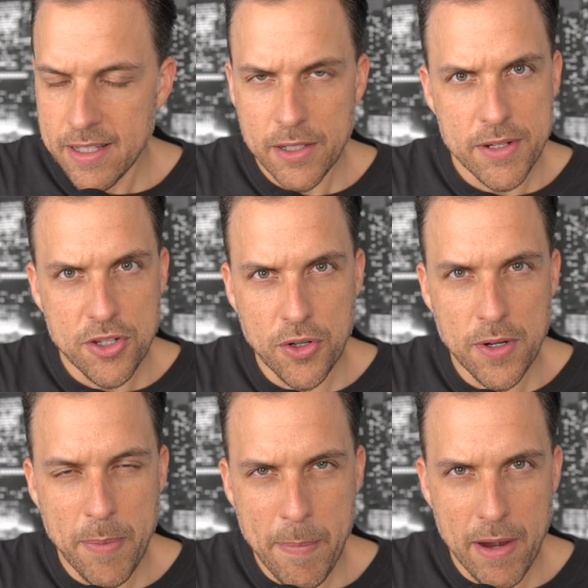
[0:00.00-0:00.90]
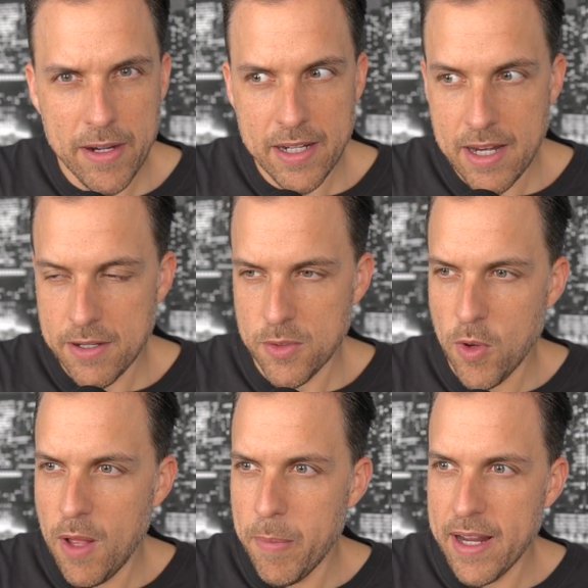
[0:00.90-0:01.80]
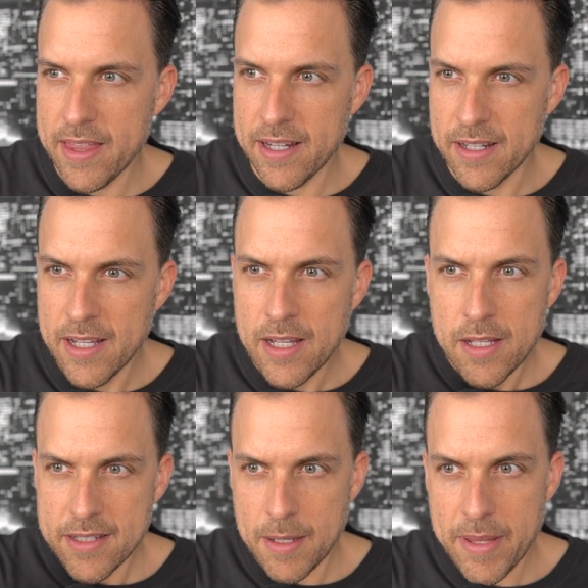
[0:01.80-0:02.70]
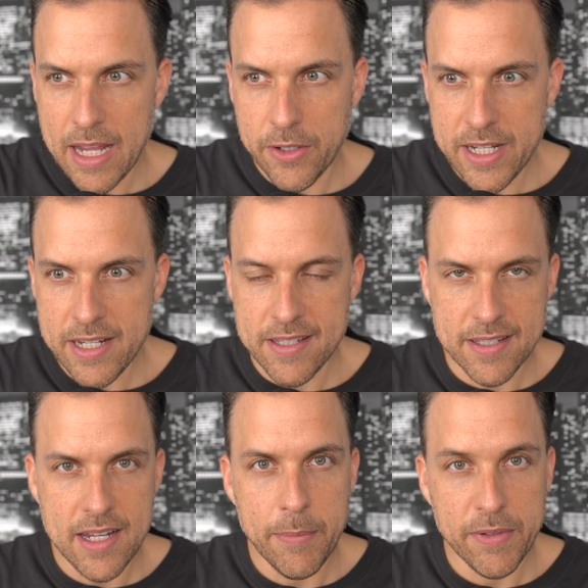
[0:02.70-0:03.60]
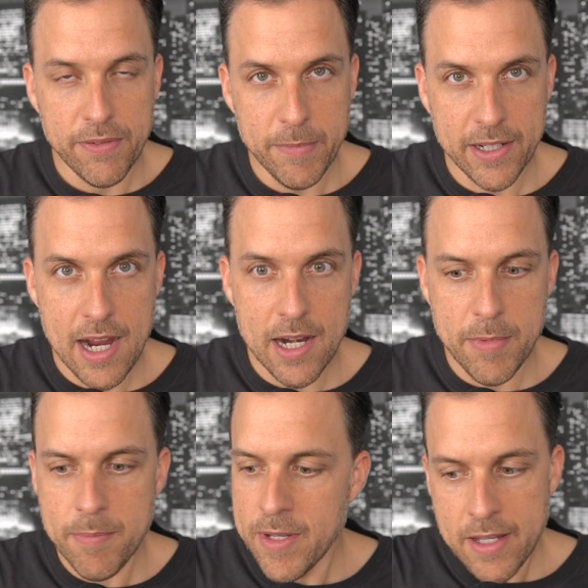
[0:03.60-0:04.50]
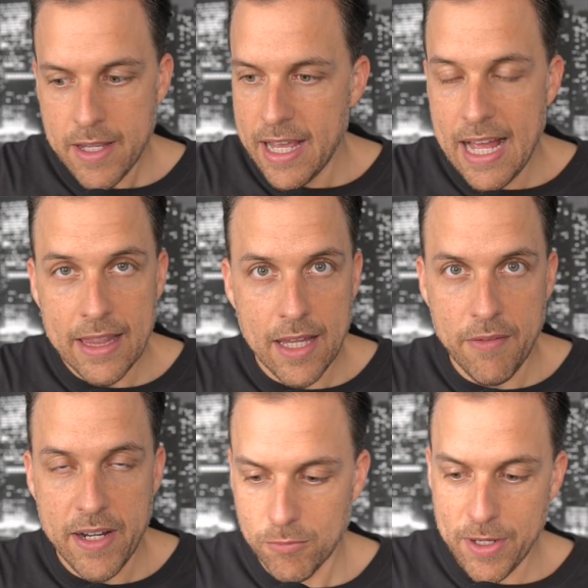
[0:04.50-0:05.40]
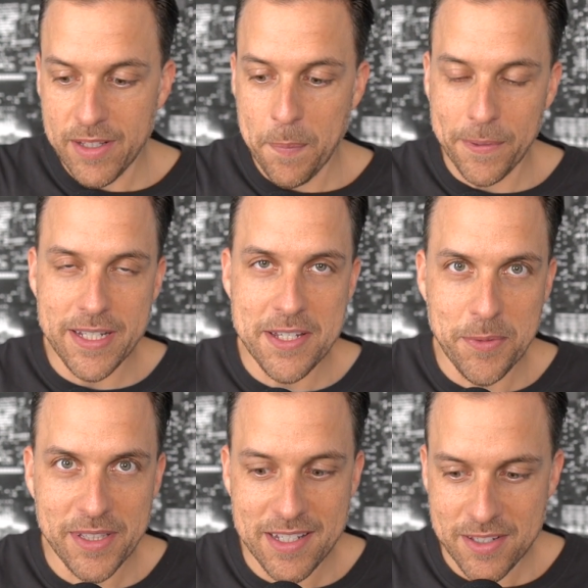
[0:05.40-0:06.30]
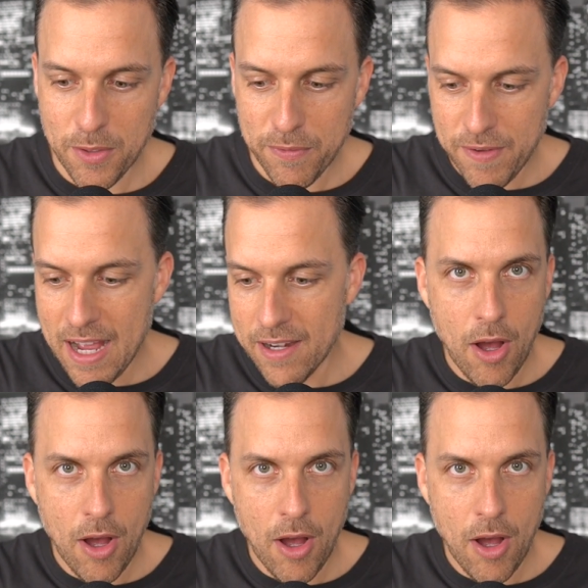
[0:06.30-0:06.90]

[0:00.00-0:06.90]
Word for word: There is juniper berry in here as well, but I think some of that greenness is coming from the cardamom and I love it. Really pleased with this so far.